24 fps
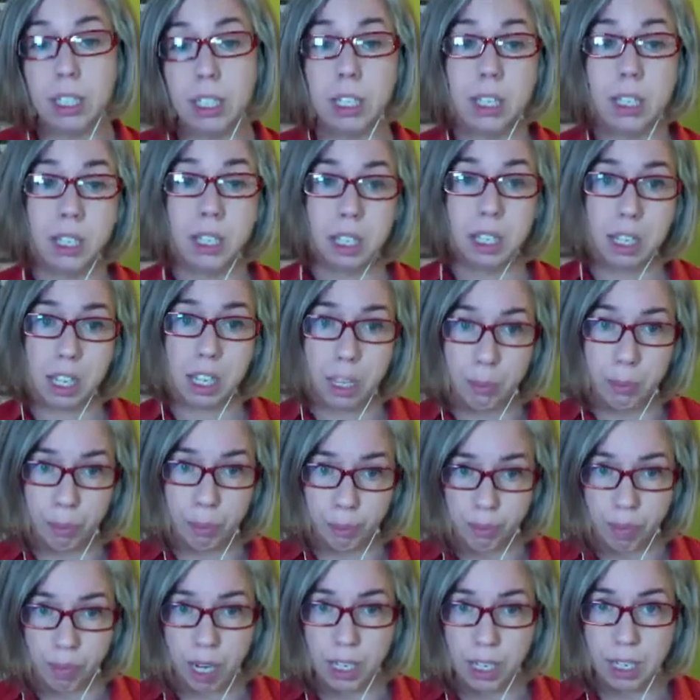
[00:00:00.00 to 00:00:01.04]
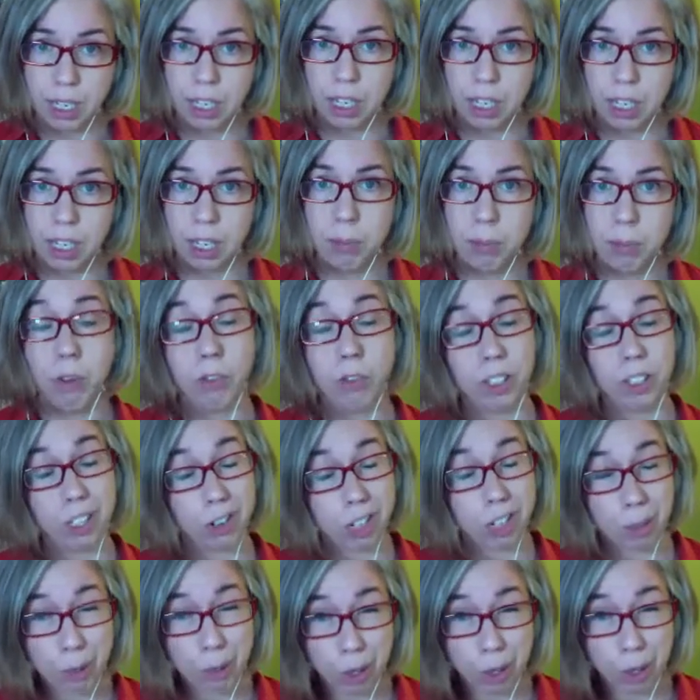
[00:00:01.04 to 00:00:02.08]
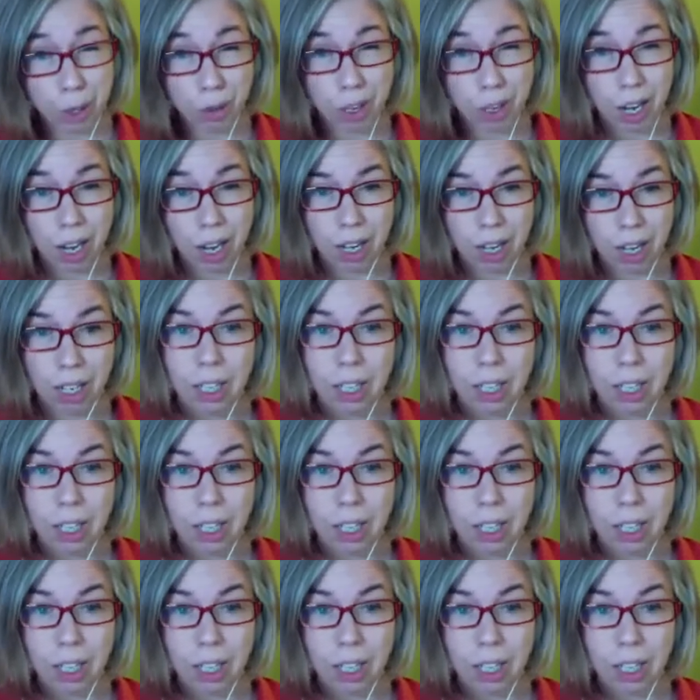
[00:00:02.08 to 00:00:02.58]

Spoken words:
sleep, night sleep, hopefully they're sleeping through the night.